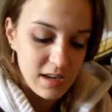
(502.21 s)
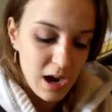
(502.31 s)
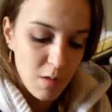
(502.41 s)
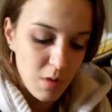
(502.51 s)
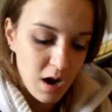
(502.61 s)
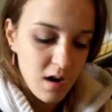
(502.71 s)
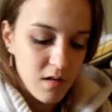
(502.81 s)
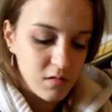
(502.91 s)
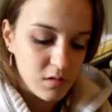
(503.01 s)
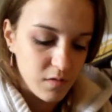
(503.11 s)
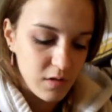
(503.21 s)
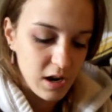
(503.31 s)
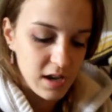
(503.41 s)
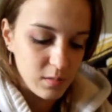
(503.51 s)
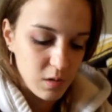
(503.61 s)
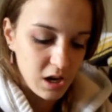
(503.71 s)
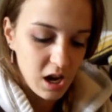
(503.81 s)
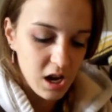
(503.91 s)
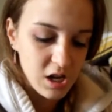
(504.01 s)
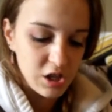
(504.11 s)
down bar, so if you guys want to
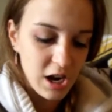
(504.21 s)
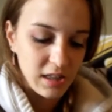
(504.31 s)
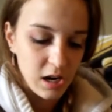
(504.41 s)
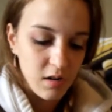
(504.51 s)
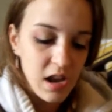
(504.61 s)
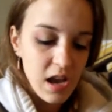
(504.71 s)
check it out.